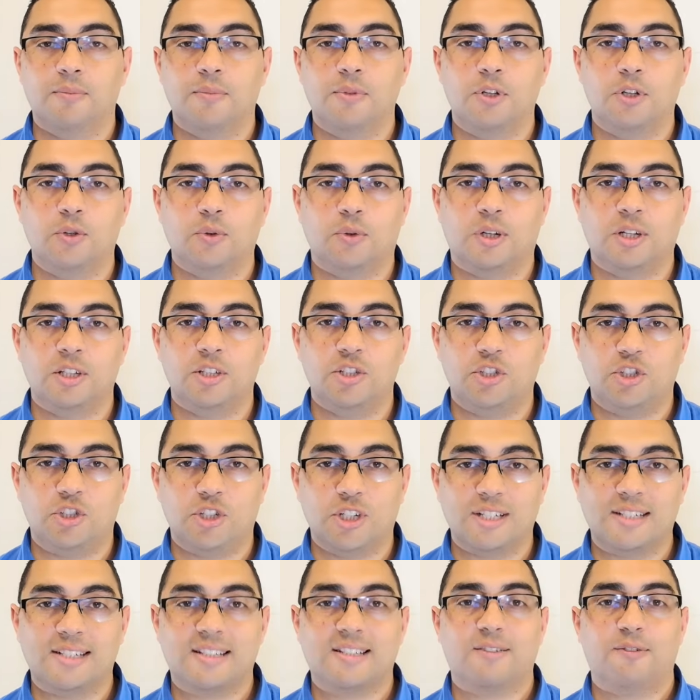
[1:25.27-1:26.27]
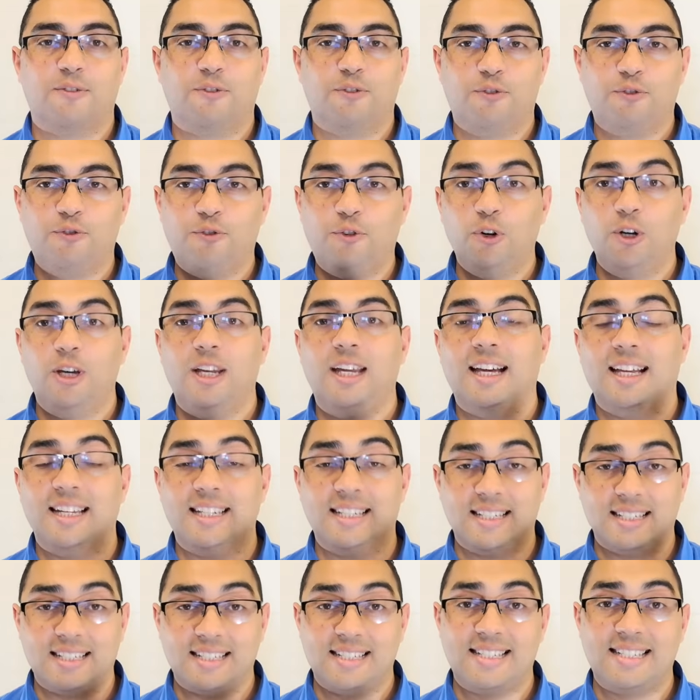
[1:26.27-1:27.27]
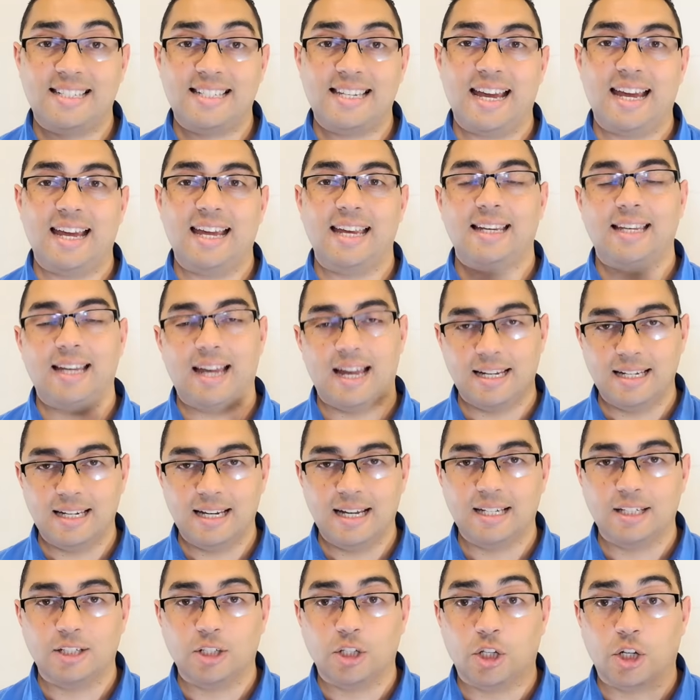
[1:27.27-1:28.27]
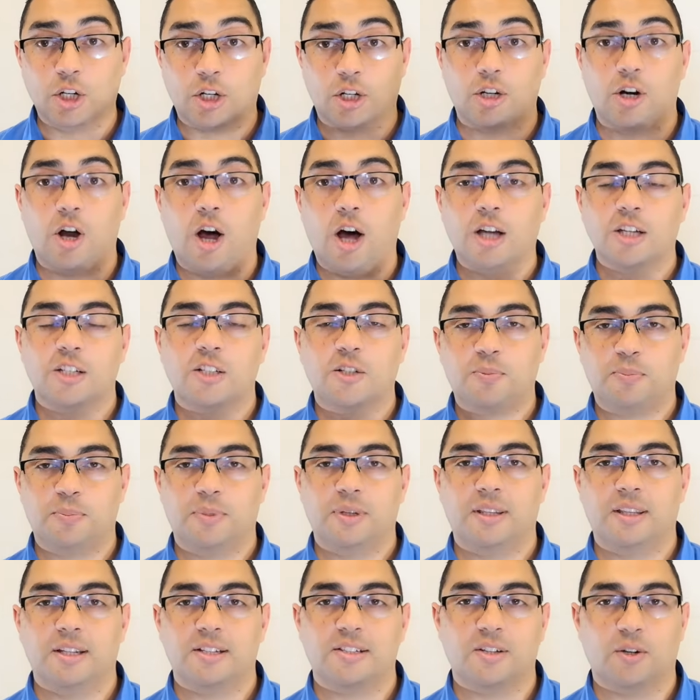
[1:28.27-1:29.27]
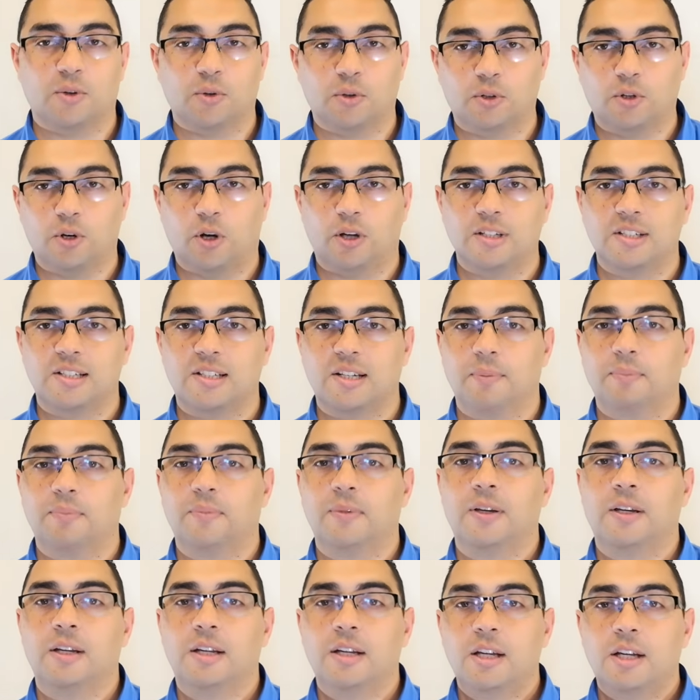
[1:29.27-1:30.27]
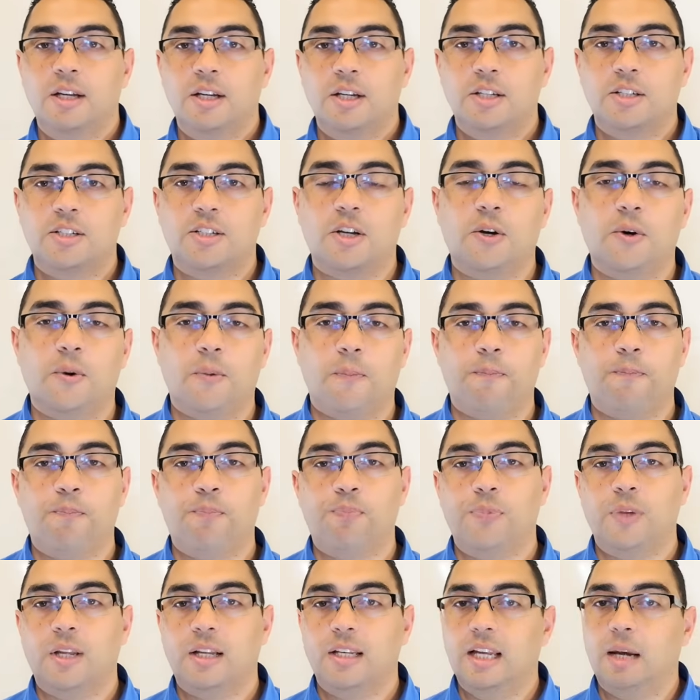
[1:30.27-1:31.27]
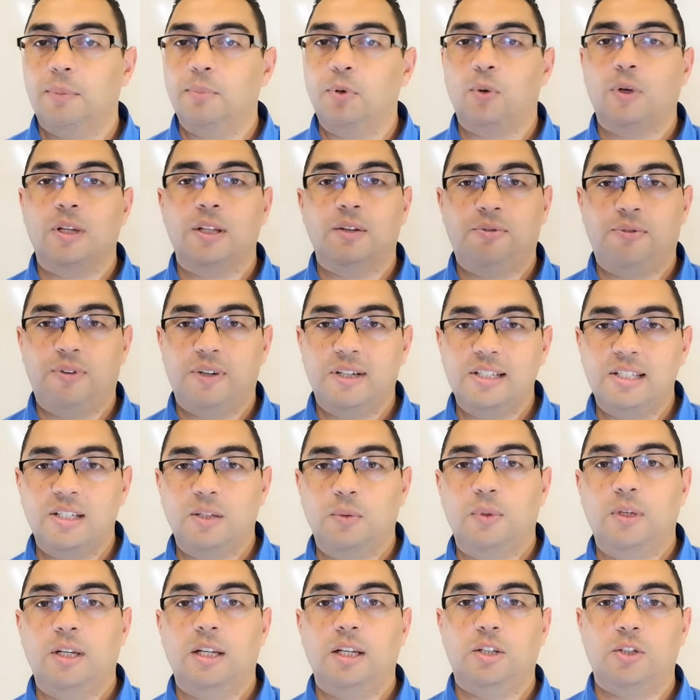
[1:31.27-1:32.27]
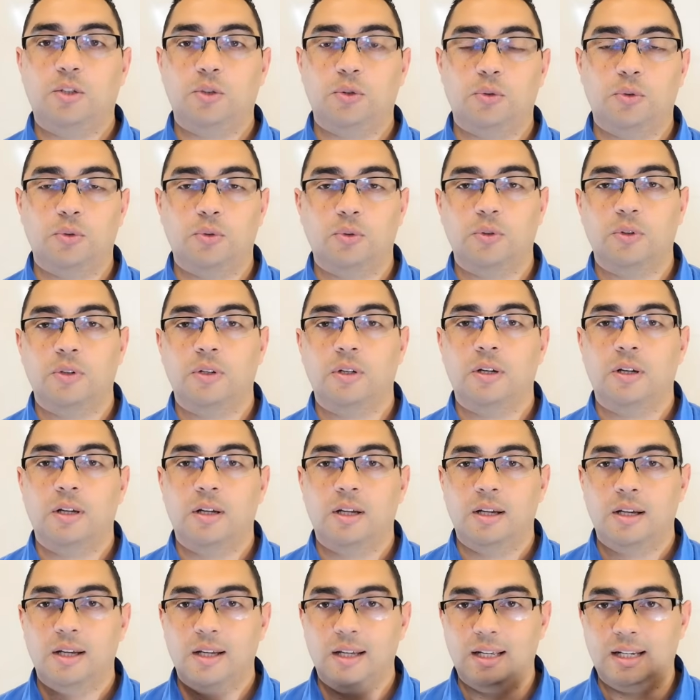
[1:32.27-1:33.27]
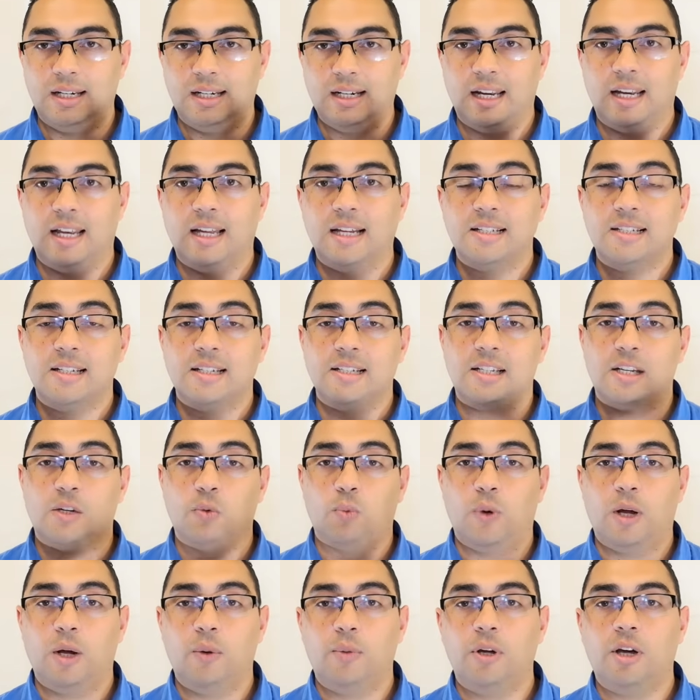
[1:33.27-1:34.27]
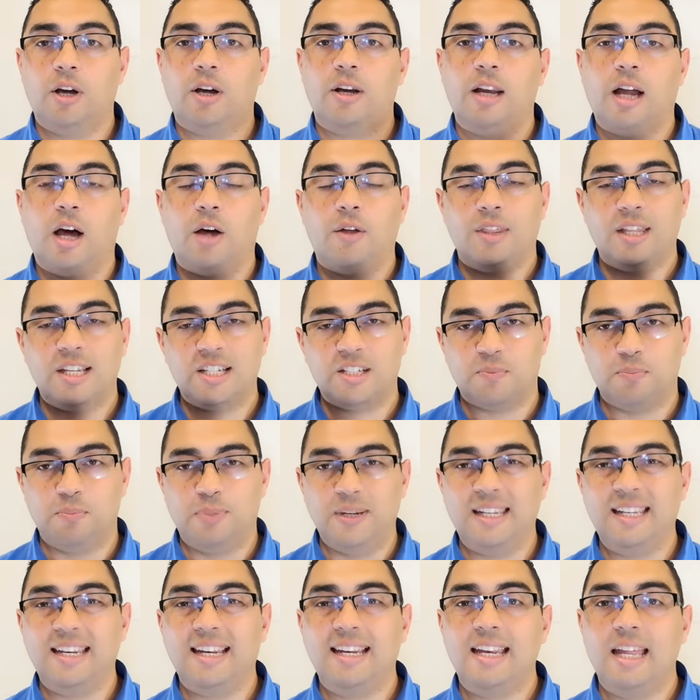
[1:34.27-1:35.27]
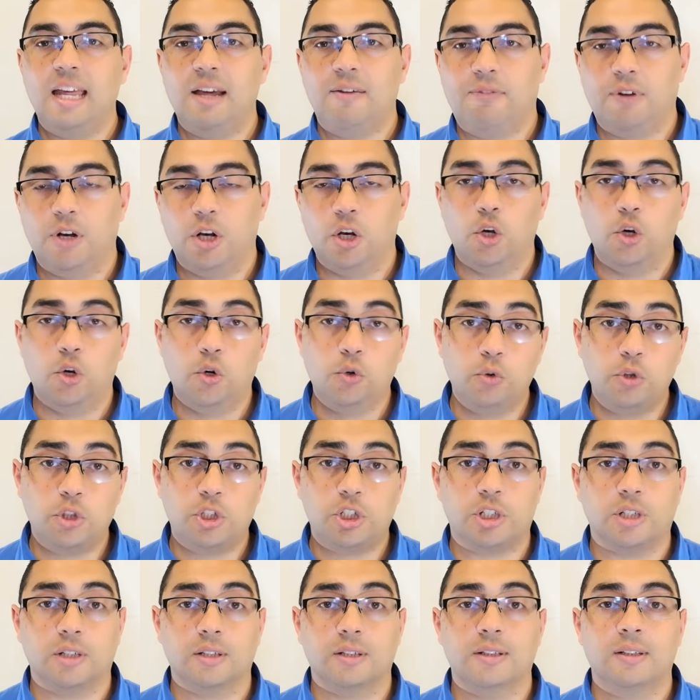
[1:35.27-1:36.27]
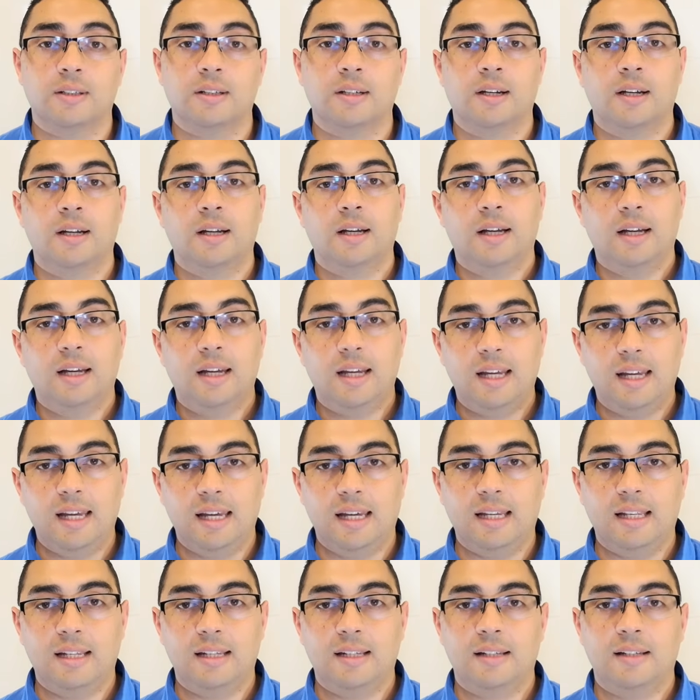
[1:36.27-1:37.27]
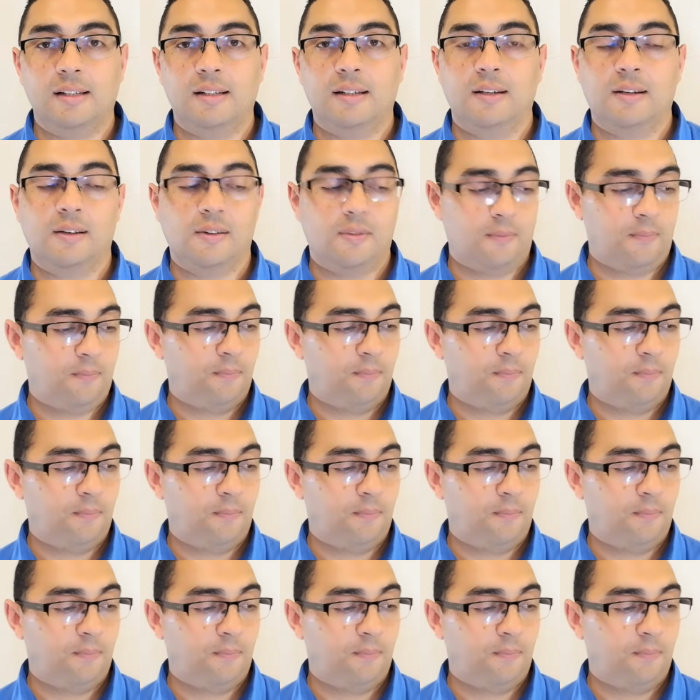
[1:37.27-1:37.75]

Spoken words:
you can just fully understand and grasp this whole concept. So number one, the first thing we need to realize is that where we are now, there's been an evolution in